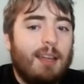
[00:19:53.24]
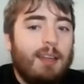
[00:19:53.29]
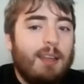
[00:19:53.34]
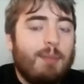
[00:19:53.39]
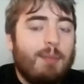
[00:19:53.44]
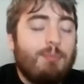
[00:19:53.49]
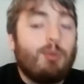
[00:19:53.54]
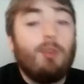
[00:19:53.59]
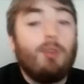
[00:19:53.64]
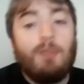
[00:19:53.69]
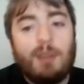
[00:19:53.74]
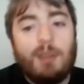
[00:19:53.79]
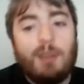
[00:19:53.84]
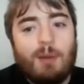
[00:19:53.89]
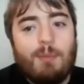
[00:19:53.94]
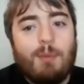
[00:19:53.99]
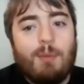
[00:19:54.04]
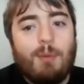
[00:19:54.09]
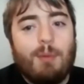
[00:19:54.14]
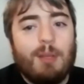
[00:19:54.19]
improving
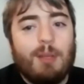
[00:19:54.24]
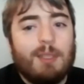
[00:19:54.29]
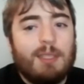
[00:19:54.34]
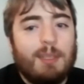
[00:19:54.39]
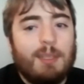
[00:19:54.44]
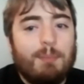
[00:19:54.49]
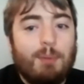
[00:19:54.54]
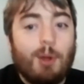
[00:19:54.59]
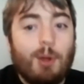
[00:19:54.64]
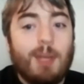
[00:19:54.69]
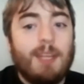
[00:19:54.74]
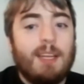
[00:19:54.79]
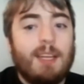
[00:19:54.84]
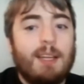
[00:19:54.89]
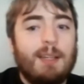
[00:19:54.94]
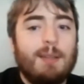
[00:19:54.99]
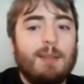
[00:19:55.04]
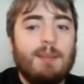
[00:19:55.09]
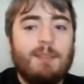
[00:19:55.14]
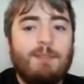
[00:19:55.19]
mobility, putting
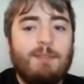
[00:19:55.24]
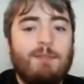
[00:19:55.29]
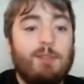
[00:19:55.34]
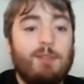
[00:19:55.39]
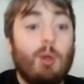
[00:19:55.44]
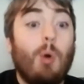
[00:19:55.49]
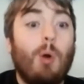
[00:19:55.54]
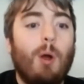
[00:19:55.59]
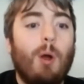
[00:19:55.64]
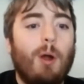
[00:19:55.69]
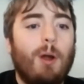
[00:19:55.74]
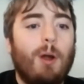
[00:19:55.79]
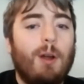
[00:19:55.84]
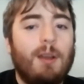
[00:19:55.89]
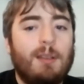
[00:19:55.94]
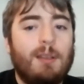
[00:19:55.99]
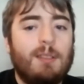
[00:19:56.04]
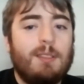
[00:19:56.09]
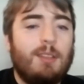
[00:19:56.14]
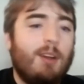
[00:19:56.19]
a floor
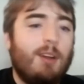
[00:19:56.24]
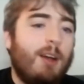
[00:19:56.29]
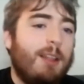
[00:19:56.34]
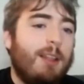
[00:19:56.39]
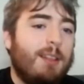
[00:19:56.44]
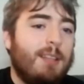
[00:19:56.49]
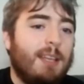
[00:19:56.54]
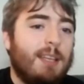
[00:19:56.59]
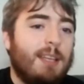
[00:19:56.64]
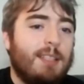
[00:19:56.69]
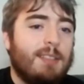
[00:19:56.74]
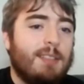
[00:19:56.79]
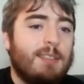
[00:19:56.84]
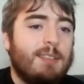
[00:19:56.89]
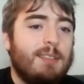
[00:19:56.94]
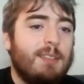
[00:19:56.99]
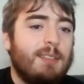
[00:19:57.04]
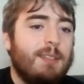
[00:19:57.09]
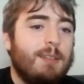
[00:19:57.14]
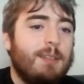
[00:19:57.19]
on things
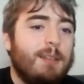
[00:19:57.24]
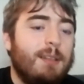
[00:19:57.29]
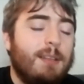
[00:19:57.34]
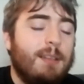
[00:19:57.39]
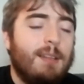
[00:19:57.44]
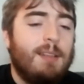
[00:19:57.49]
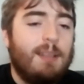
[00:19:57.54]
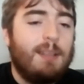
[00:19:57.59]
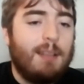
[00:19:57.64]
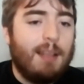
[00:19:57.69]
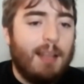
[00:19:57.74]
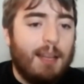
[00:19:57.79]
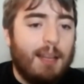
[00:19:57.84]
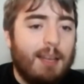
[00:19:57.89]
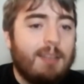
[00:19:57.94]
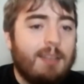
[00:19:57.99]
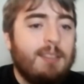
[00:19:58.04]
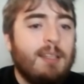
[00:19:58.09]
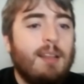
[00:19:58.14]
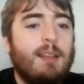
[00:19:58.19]
and
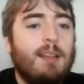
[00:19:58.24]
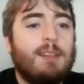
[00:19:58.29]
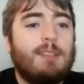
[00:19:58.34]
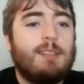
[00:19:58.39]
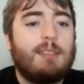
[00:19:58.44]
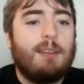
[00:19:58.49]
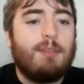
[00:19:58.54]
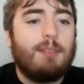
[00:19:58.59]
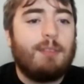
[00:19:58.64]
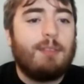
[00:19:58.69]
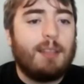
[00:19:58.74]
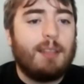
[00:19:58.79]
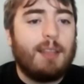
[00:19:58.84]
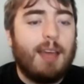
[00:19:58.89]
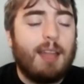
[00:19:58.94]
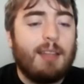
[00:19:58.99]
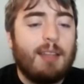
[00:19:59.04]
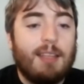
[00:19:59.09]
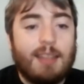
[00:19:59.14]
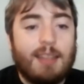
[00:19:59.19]
stuff like that.
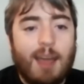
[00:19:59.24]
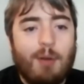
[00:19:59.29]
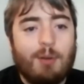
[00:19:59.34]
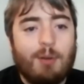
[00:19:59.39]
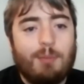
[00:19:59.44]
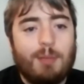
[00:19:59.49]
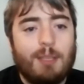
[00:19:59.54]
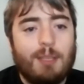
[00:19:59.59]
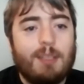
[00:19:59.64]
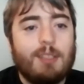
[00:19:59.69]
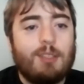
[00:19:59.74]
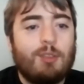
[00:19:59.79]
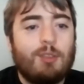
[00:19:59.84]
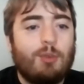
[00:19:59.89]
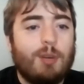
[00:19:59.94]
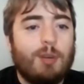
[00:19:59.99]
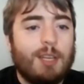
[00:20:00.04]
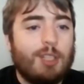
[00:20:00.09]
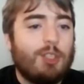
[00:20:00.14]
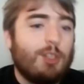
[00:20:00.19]
Like that would be the
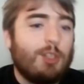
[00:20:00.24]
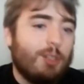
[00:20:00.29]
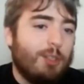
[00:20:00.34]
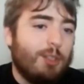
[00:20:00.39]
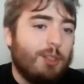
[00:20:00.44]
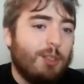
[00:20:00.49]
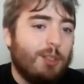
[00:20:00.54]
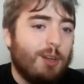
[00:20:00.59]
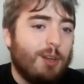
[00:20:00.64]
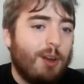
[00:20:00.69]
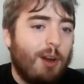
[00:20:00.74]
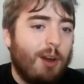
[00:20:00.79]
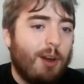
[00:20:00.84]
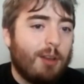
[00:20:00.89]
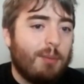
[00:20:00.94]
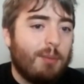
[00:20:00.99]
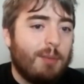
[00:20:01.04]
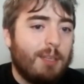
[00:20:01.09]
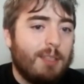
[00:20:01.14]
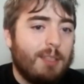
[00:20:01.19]
traditional
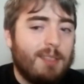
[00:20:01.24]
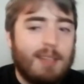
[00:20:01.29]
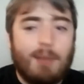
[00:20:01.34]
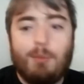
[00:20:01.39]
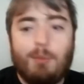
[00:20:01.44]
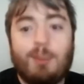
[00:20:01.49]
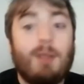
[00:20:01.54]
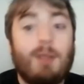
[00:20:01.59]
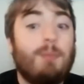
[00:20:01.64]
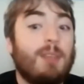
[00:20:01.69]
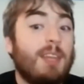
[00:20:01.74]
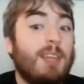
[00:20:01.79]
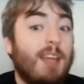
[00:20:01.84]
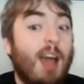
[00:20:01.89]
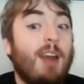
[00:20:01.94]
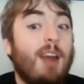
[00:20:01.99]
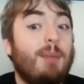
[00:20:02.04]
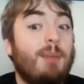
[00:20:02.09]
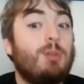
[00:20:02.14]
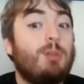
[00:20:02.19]
argument. Same with something like
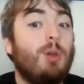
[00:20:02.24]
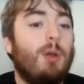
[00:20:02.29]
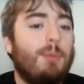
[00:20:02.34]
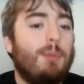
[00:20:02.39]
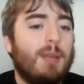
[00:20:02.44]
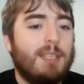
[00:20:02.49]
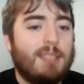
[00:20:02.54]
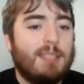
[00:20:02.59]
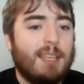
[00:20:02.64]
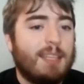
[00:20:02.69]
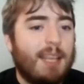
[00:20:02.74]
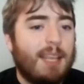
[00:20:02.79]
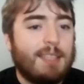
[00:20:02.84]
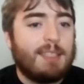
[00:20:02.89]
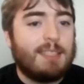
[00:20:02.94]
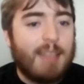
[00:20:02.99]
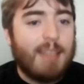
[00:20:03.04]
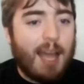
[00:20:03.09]
unemployment. Like that's exactly